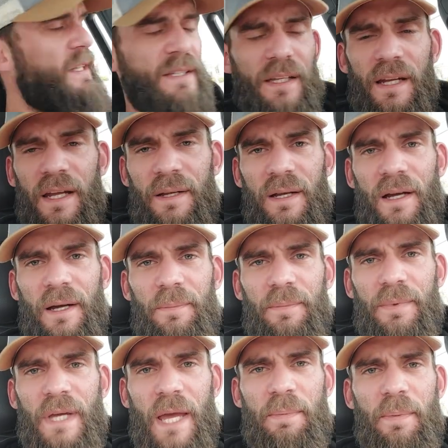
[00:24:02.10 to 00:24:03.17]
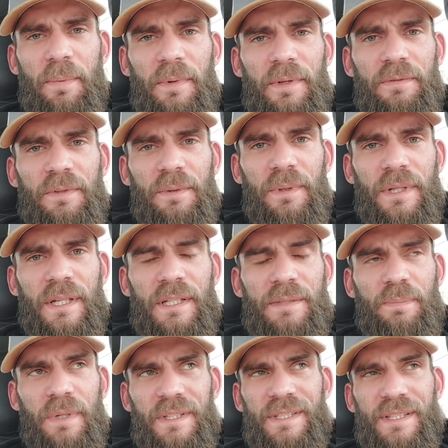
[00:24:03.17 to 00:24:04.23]
that I'm capable of doing this,
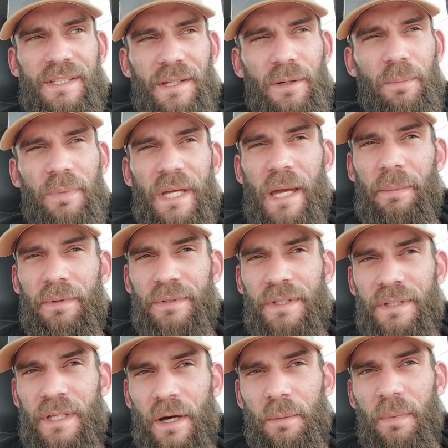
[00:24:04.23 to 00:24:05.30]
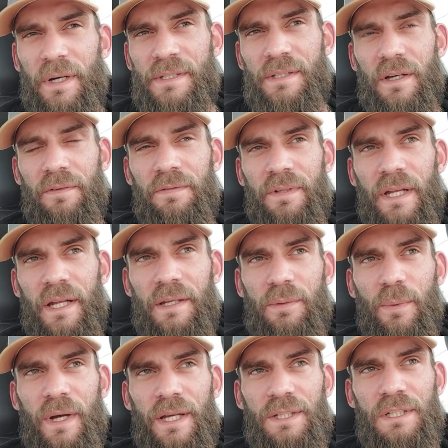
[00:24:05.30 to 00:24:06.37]
but still be able to doubt myself in any
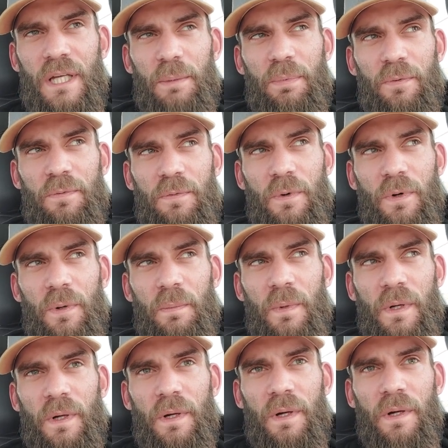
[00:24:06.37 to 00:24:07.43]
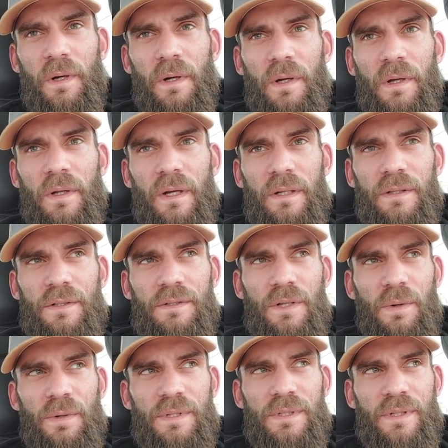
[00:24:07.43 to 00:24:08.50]
way, shape, or form. Like, there's
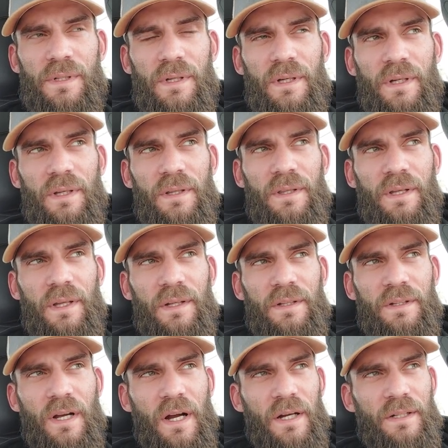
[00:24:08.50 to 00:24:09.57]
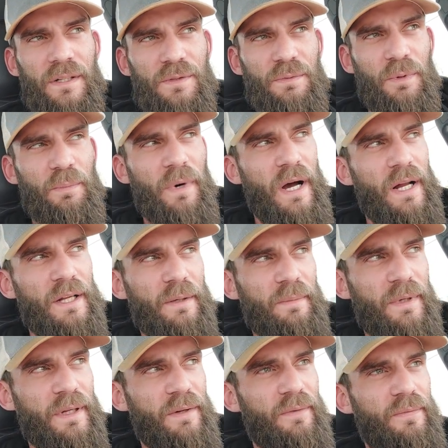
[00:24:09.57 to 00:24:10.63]
always the darkness reminding
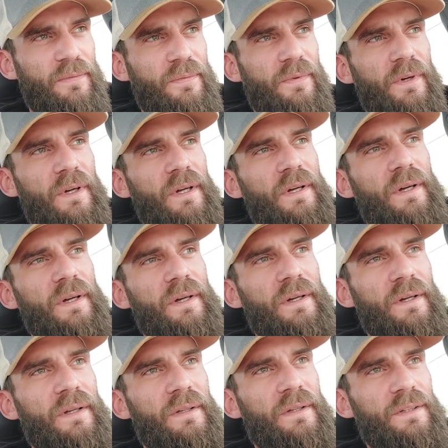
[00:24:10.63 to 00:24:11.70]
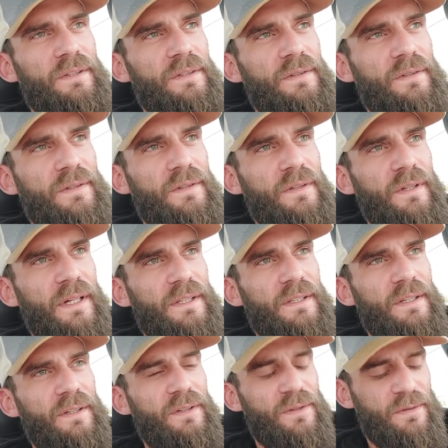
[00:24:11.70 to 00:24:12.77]
me of the
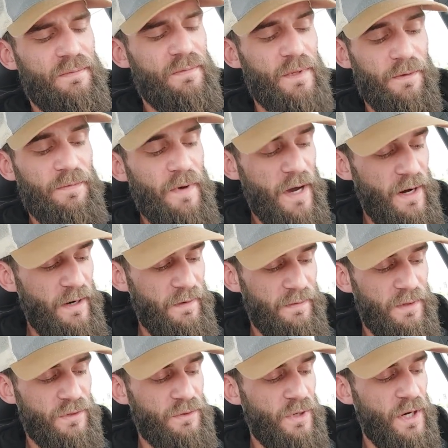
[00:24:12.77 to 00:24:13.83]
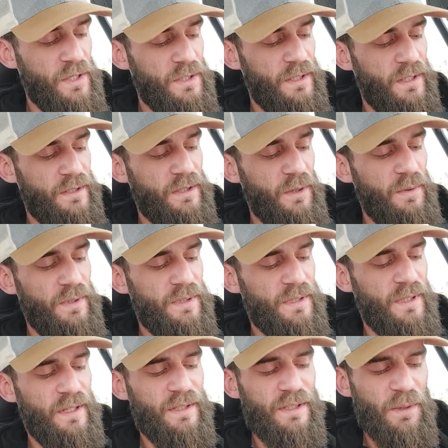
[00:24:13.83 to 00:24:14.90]
fire of destruction. It's always
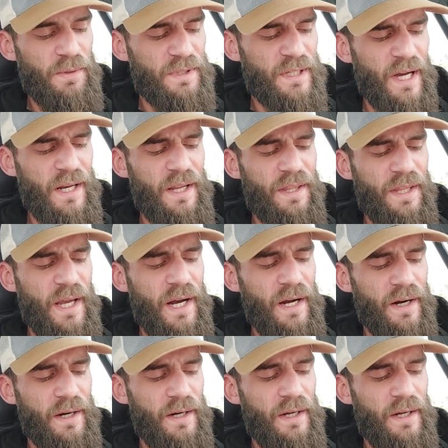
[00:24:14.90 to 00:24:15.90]
kind of there.